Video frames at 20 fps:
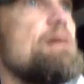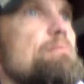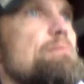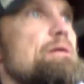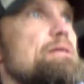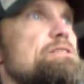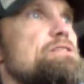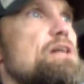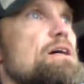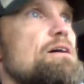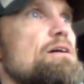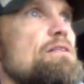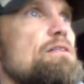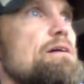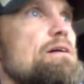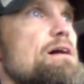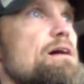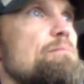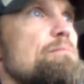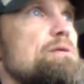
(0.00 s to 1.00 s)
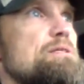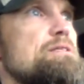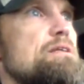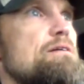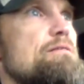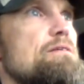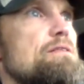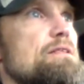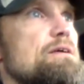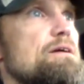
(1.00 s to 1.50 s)
I'm gonna check out the comments and
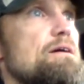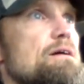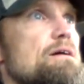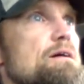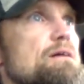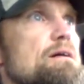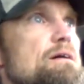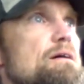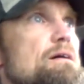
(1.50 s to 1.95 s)
everything.